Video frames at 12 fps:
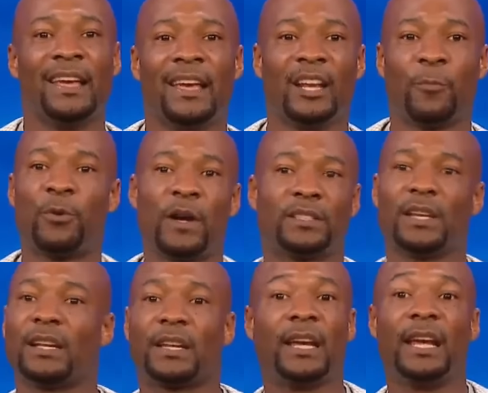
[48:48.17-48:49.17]
in the presence
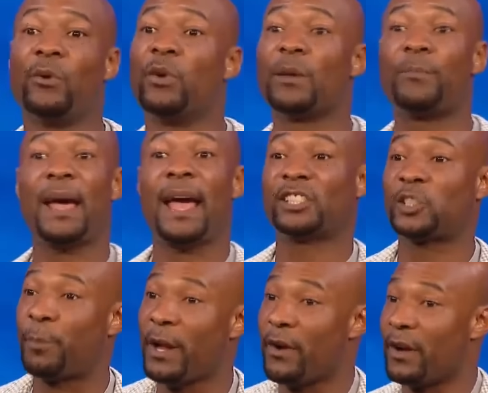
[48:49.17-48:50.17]
of the king with a bad
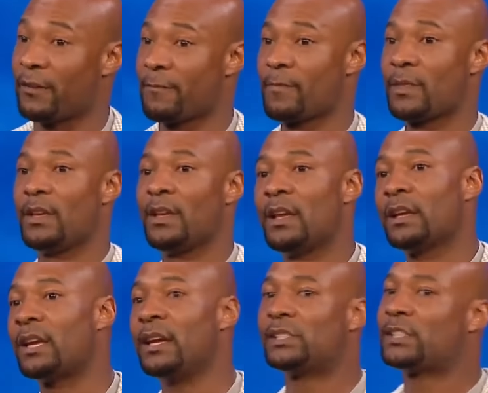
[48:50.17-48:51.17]
spirit.
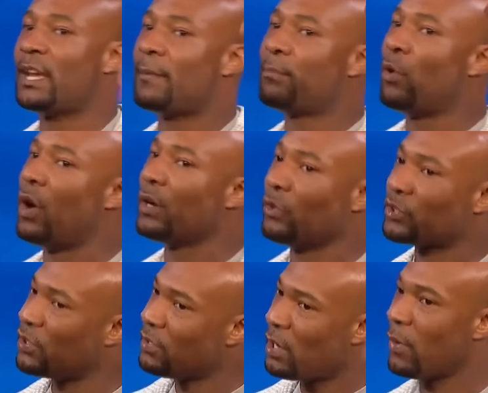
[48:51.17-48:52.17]
King said, boy,
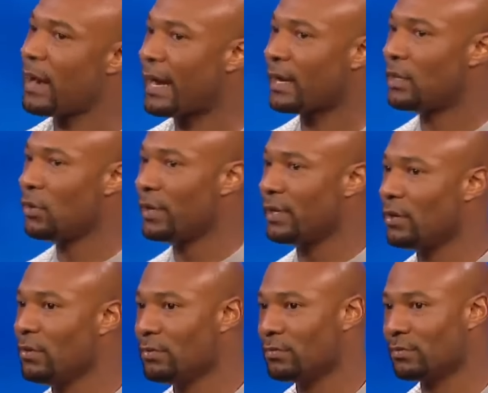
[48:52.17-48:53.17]
don't you know what I could do to
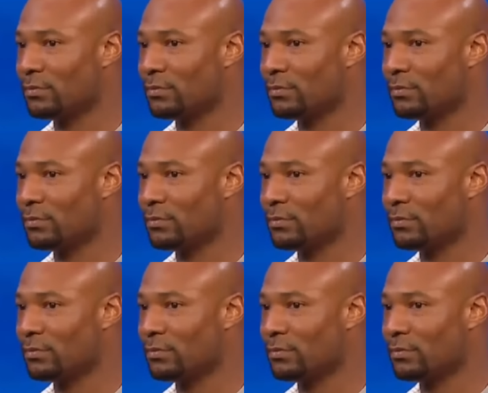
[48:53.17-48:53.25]
you?